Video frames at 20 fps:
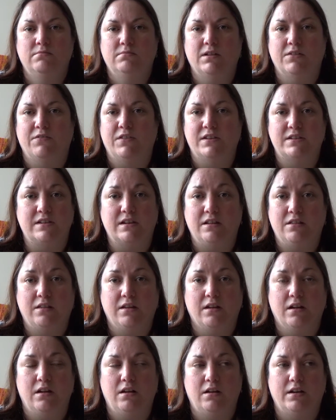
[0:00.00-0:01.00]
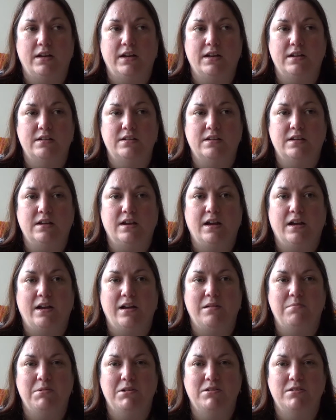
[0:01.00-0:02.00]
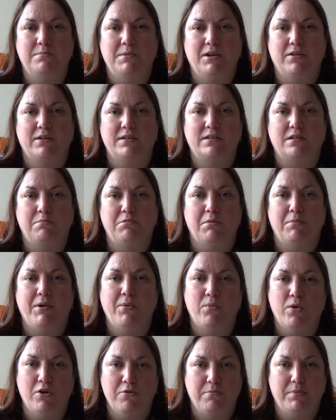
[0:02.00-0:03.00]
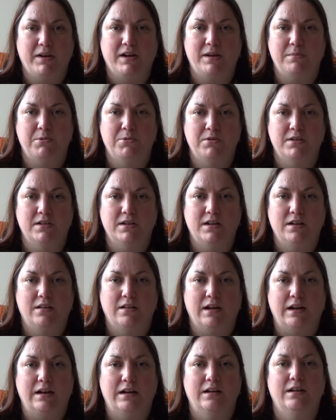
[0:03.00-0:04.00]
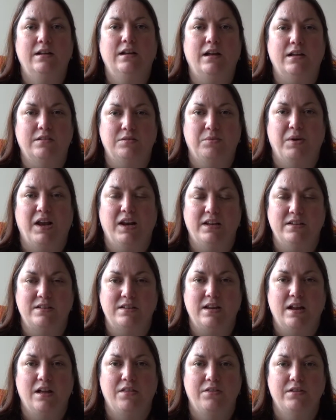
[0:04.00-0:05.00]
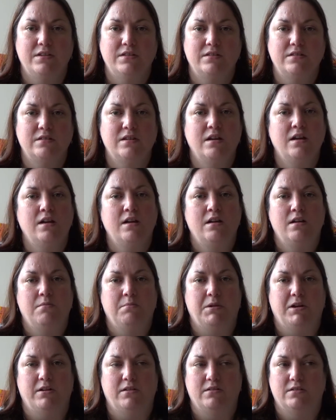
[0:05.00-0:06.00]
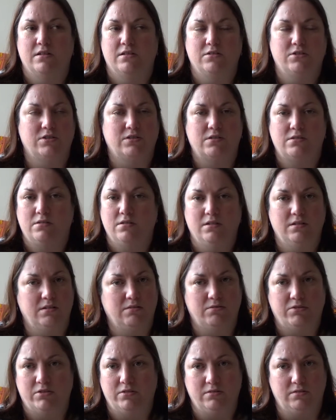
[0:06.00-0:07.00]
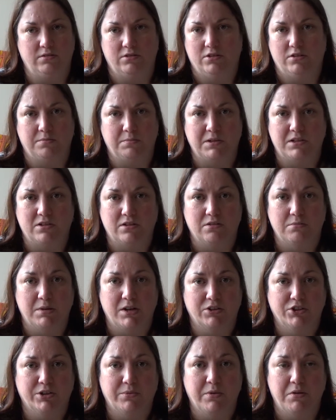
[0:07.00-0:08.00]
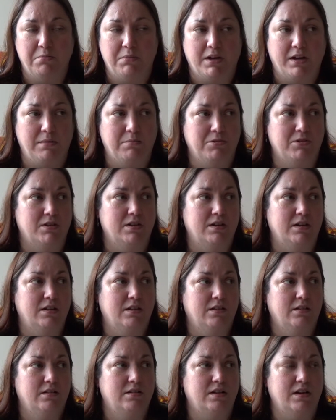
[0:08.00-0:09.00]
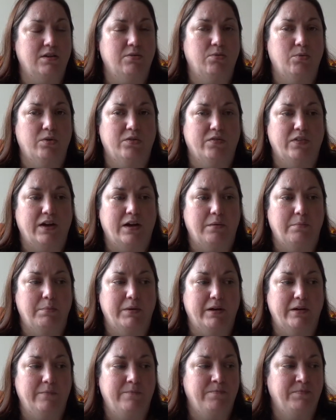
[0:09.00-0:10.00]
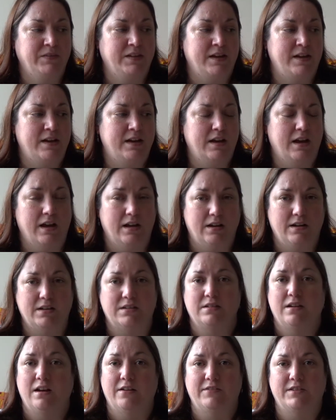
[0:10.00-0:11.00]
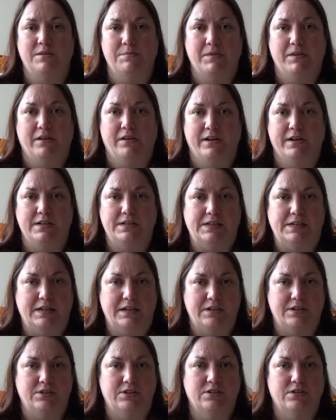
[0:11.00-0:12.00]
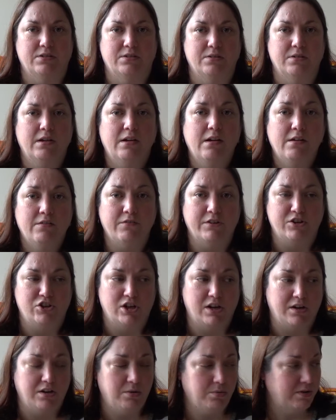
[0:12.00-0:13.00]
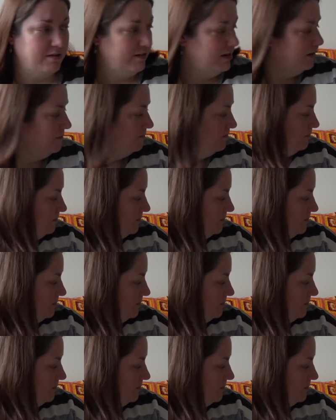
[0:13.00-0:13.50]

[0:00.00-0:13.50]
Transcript: if there's anything I like in DK, but to be honest I probably won't be able to knit that as well as the others because it'll just be too much. I won't be able to knit all of that, but at least I'll have something I can dig into for January.